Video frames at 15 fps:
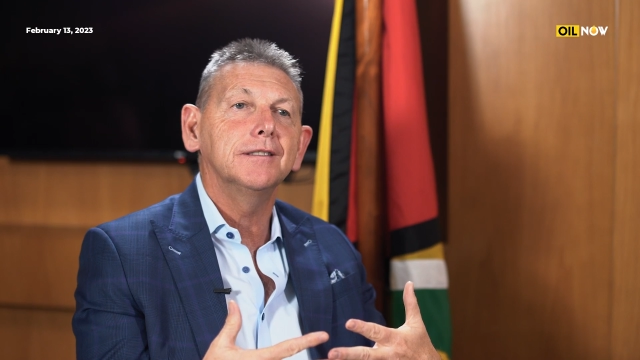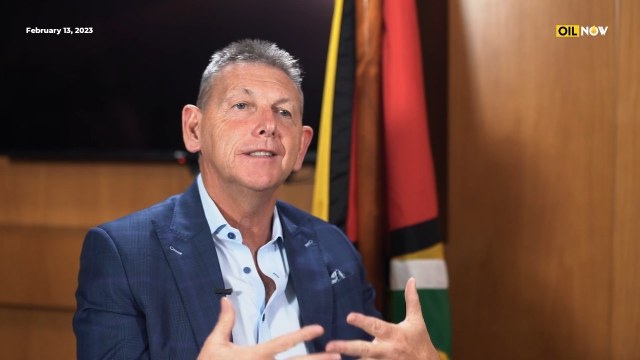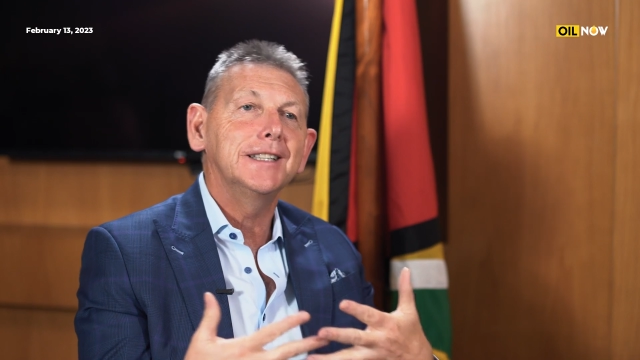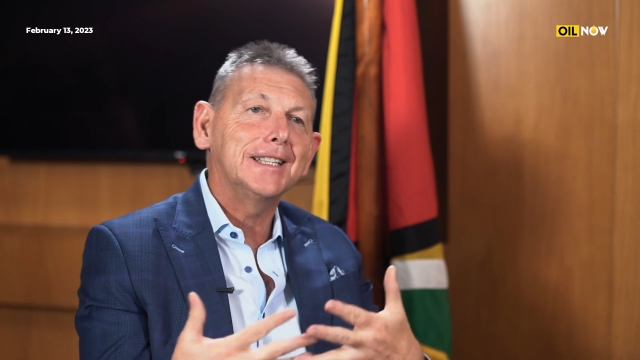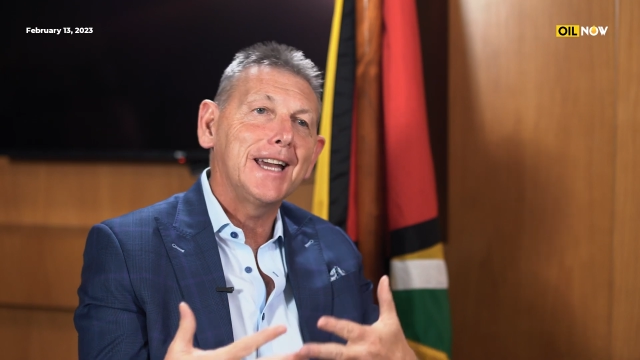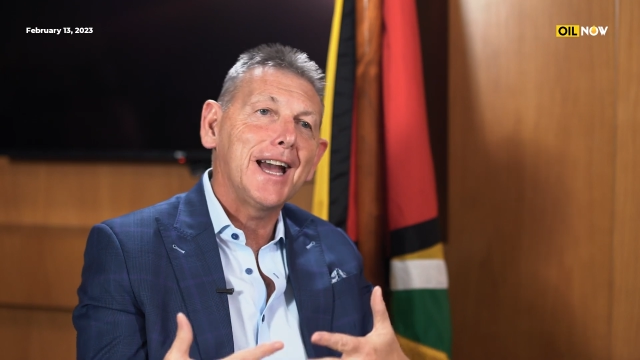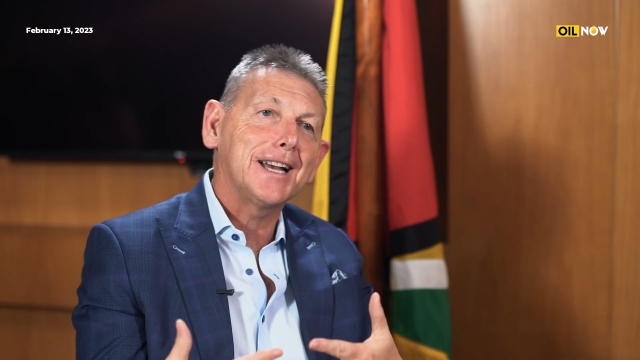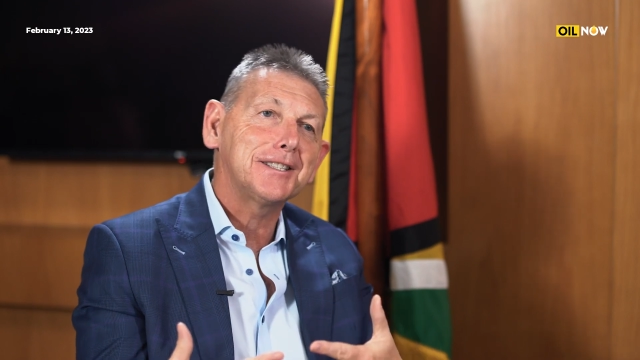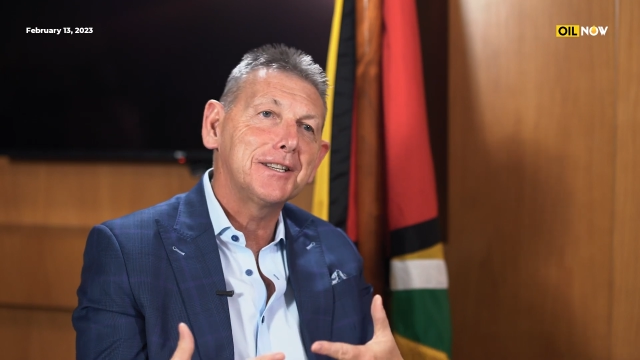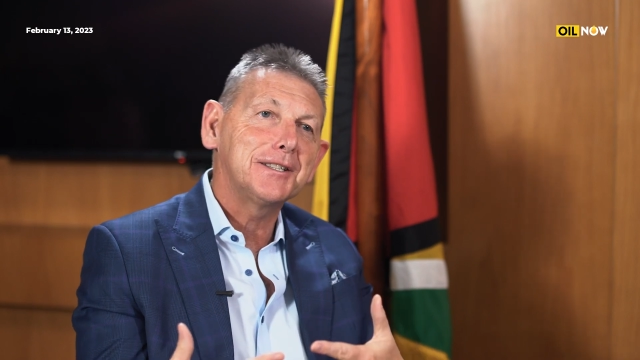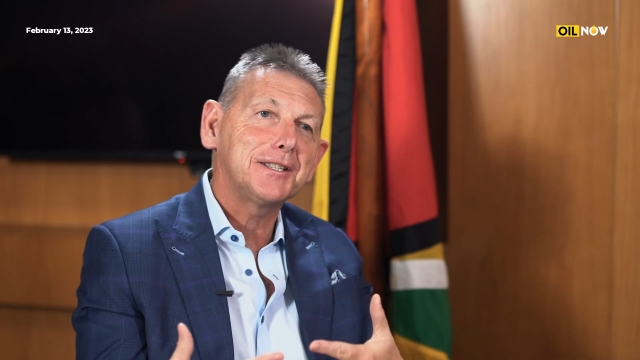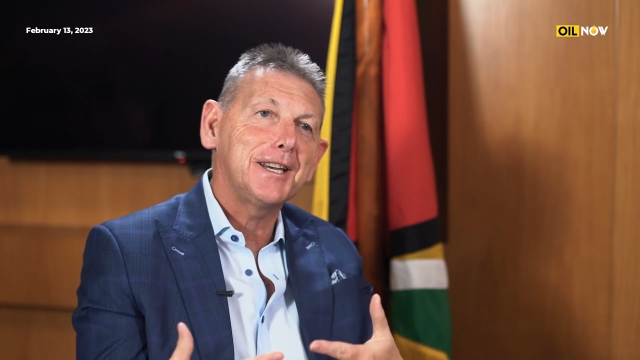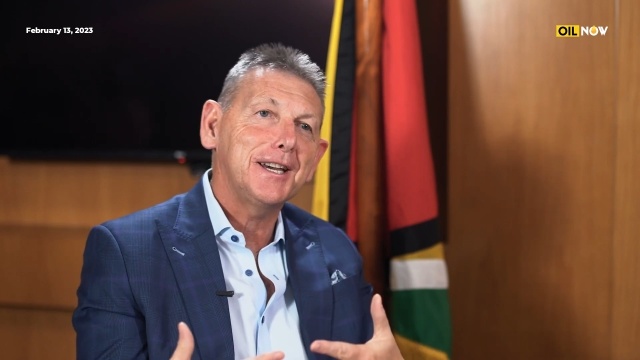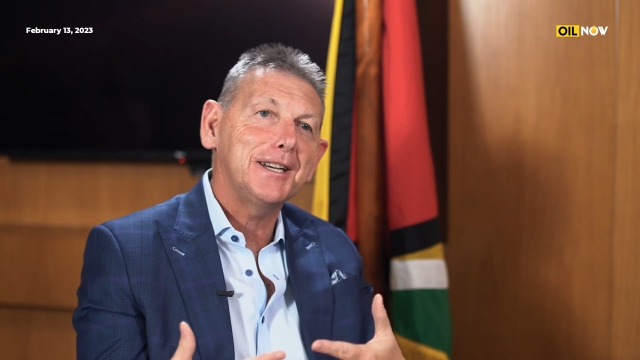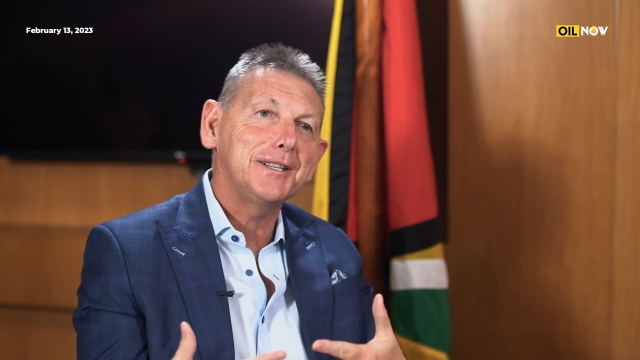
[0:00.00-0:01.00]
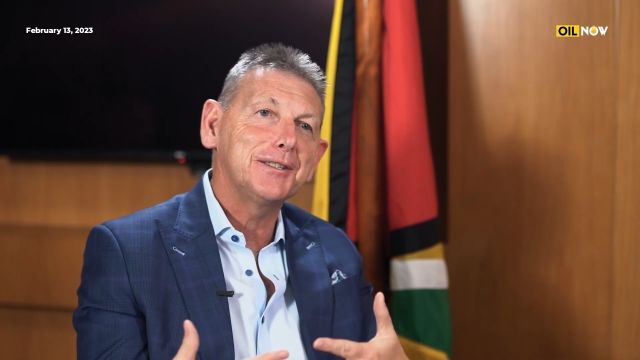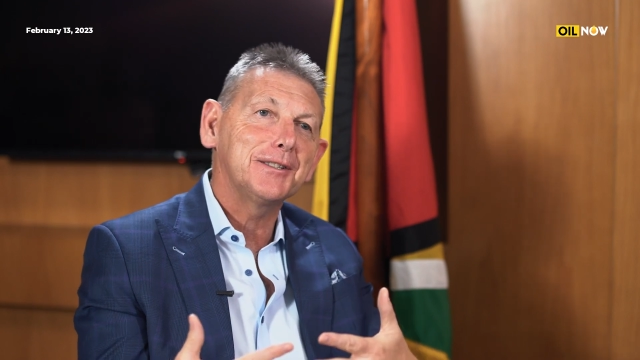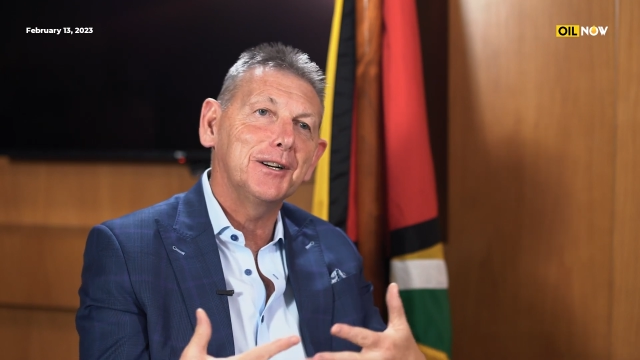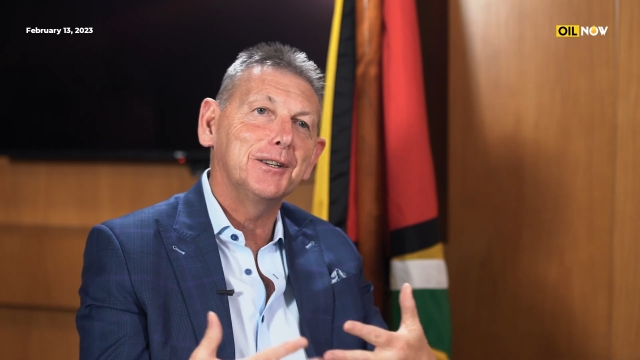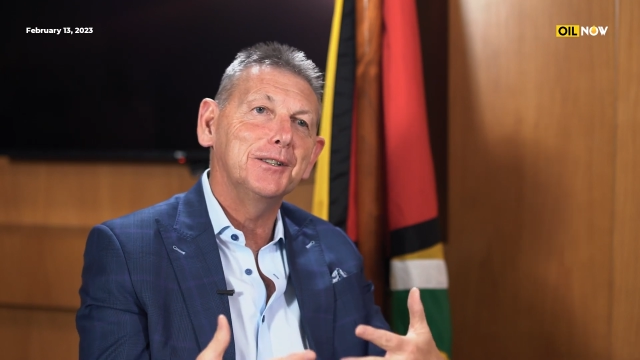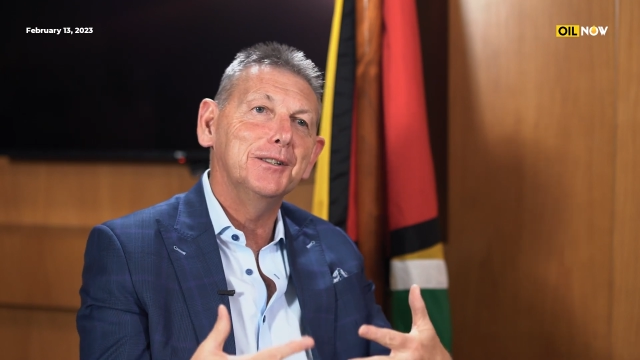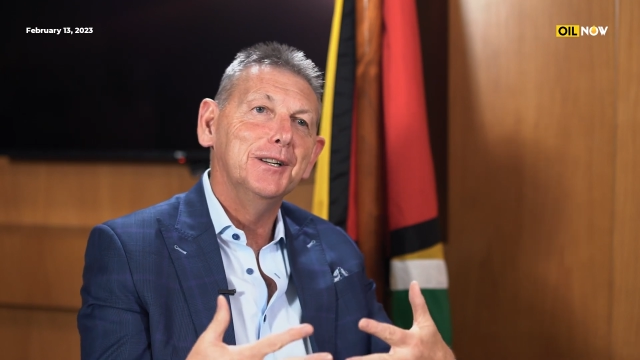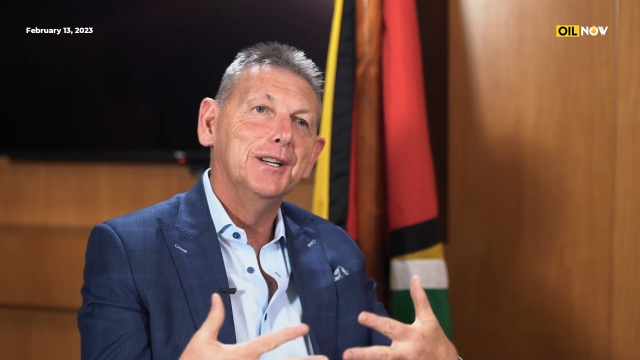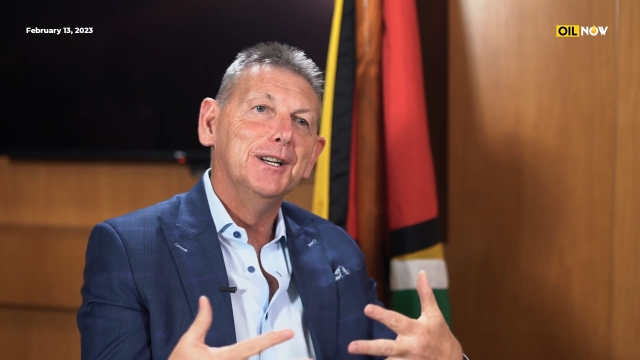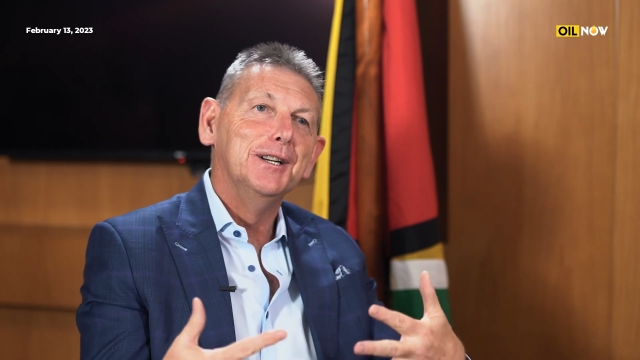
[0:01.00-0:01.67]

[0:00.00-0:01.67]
in gas's case, on